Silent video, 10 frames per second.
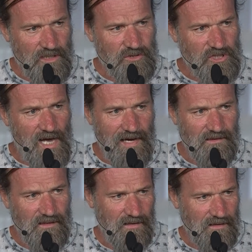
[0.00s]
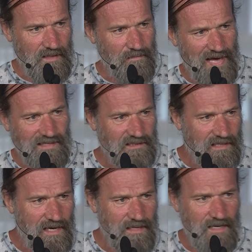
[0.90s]
and checked in a PET
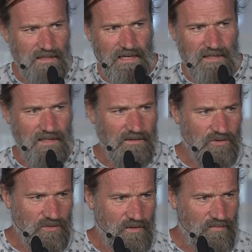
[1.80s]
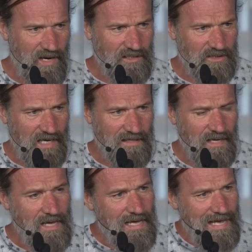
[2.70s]
scan and then into the brain scan,
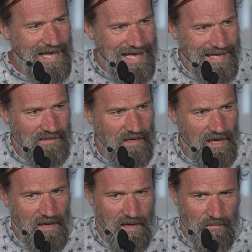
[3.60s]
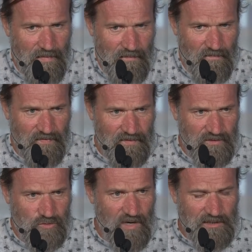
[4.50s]
and they
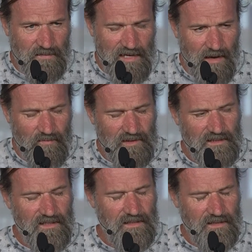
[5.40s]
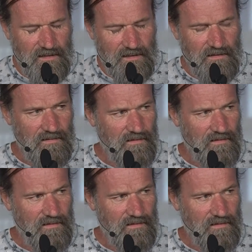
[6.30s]
dressed me up with a